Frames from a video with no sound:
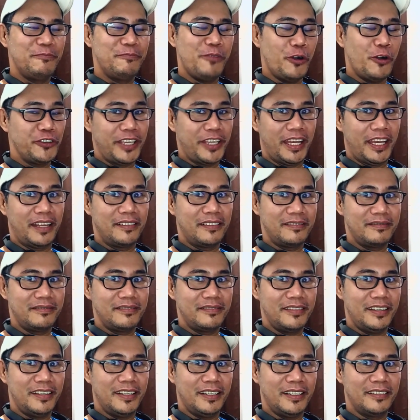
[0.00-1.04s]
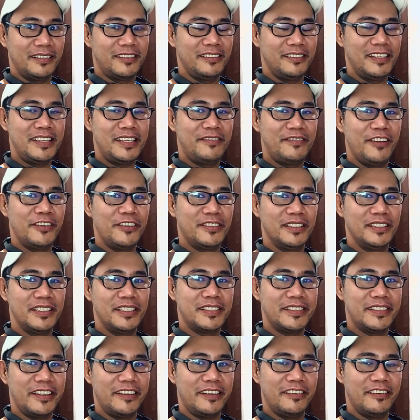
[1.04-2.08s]
Bojan, uh, the lead
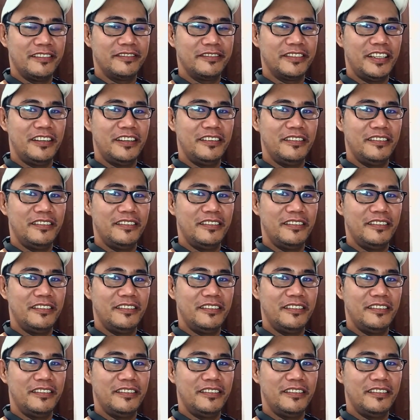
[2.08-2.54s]
vocalist of